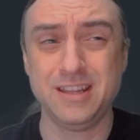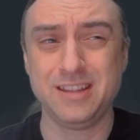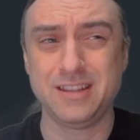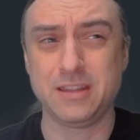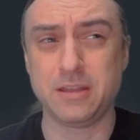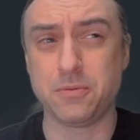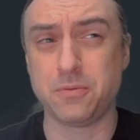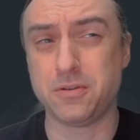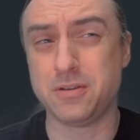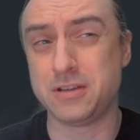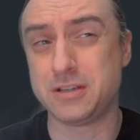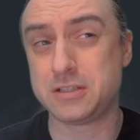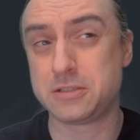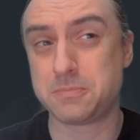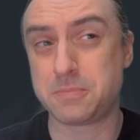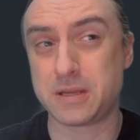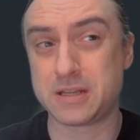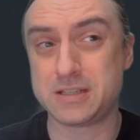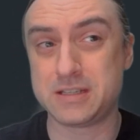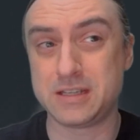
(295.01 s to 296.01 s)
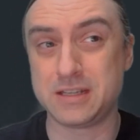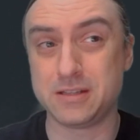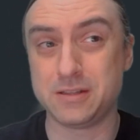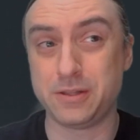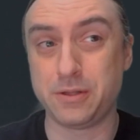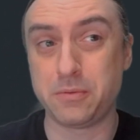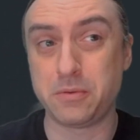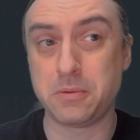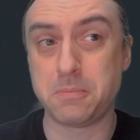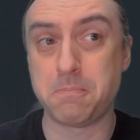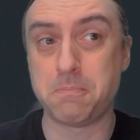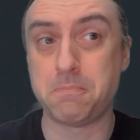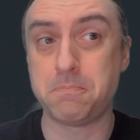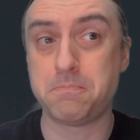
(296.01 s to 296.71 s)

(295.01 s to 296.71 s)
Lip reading: they were expecting a lower